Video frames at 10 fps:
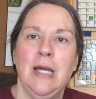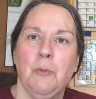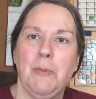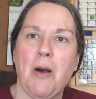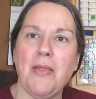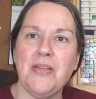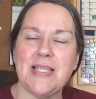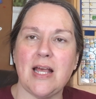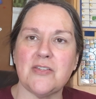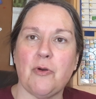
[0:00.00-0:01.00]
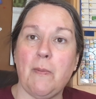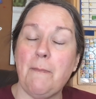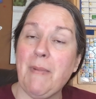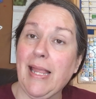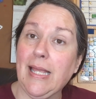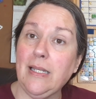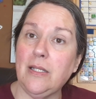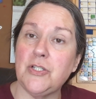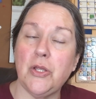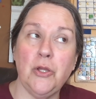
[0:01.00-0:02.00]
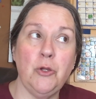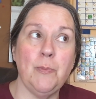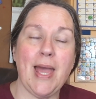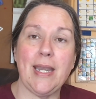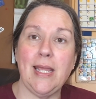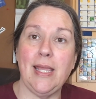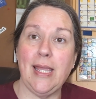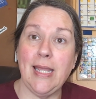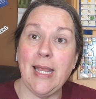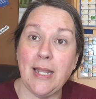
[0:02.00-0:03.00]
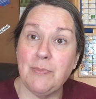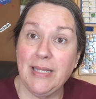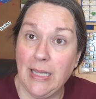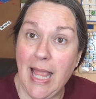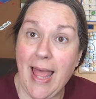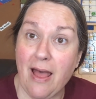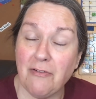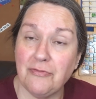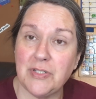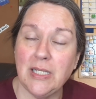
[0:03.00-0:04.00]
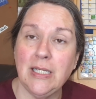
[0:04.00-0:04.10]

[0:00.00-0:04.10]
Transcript: We bought this house for a man to whom it had been left